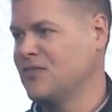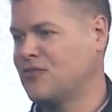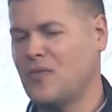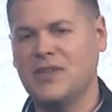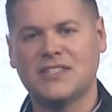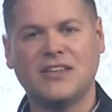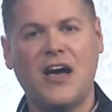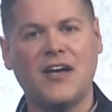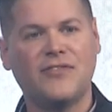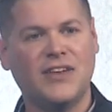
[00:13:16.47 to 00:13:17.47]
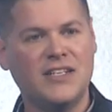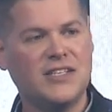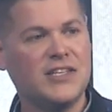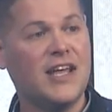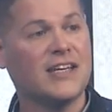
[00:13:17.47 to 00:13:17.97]
from this life
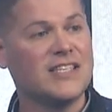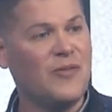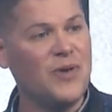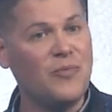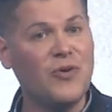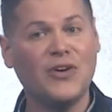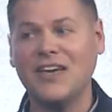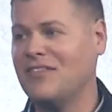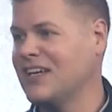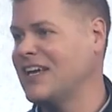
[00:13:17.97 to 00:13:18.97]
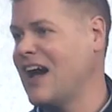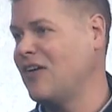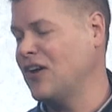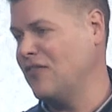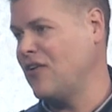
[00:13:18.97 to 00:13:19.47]
into the next, and we will give an
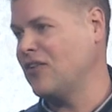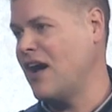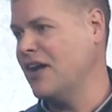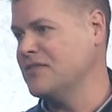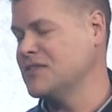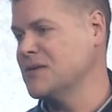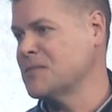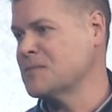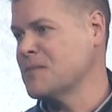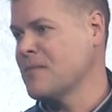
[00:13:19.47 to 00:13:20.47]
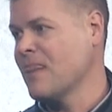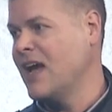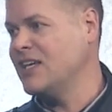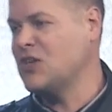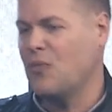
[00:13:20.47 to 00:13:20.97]
account of our lives.
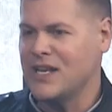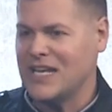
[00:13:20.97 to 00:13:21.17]
And so we